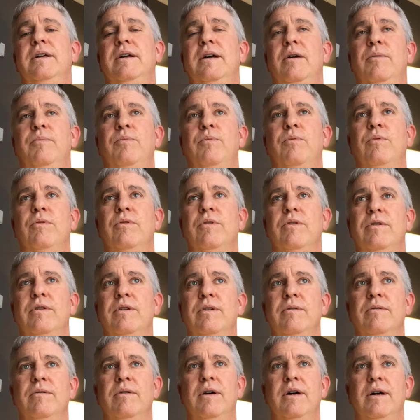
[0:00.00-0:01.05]

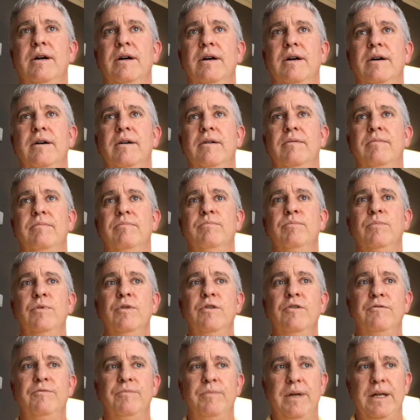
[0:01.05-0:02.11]
upward
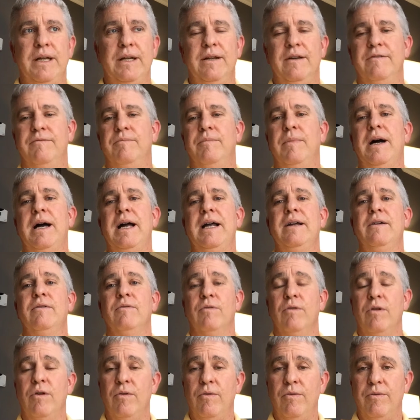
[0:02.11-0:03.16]
movement of my
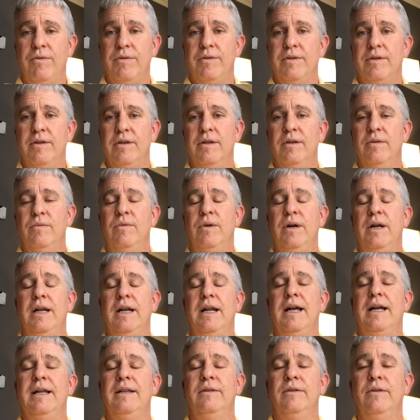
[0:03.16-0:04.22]
growth when
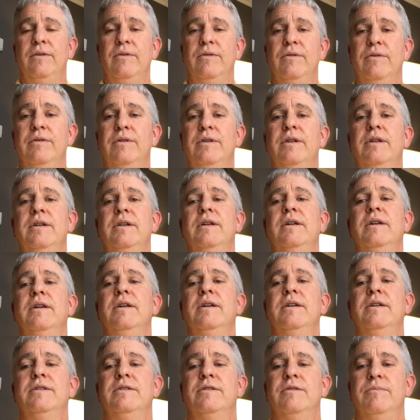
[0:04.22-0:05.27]
I learned
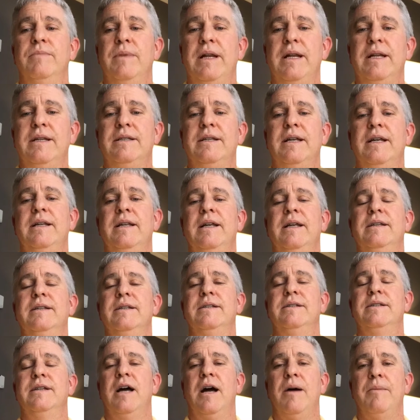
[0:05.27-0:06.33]
to meditate and
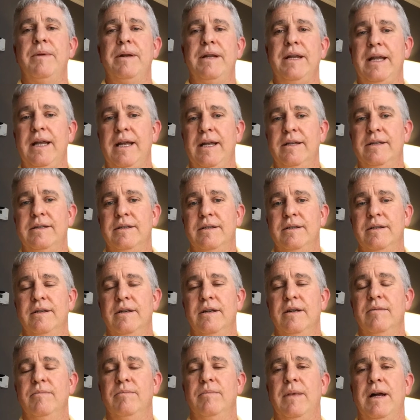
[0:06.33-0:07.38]
to dominate
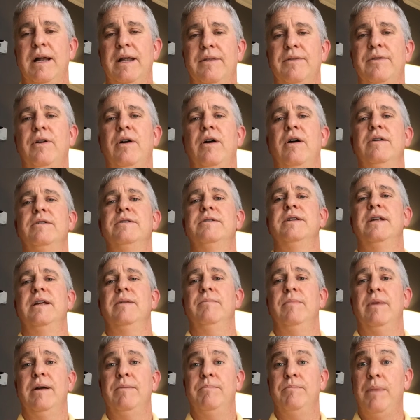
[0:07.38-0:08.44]
my thoughts
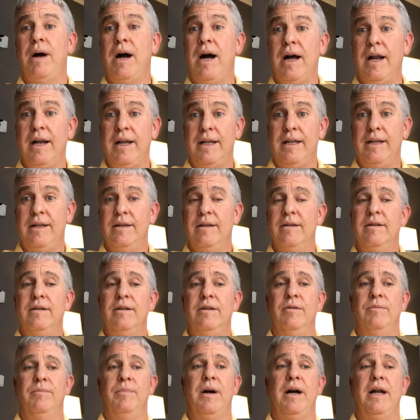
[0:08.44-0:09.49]
and my body.
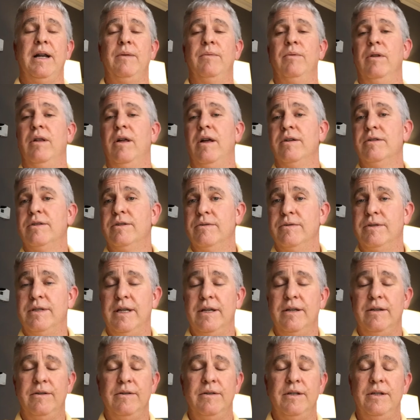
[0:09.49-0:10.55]
Your body will also
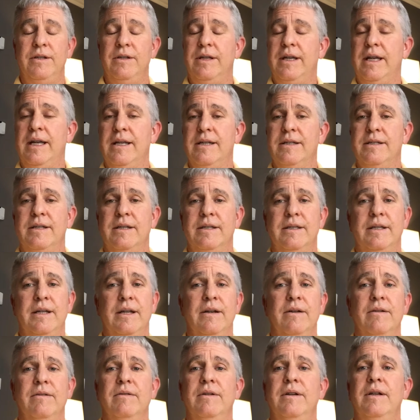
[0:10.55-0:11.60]
tell you that you can't sit
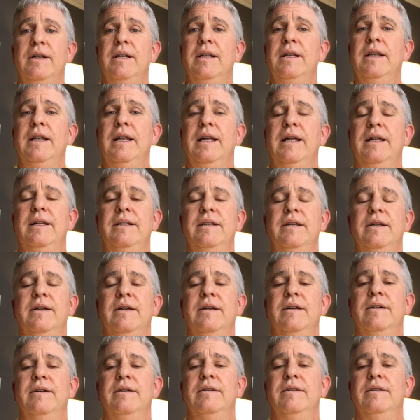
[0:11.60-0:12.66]
there and
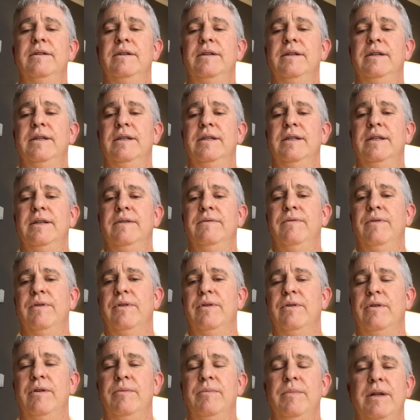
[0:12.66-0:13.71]
for
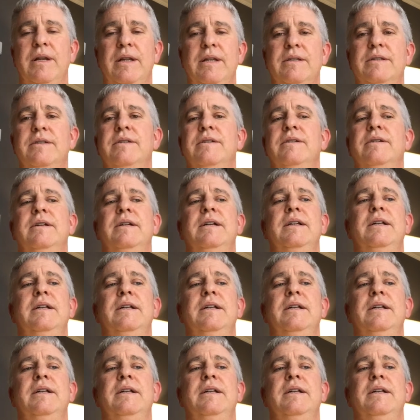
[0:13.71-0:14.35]
30 minutes.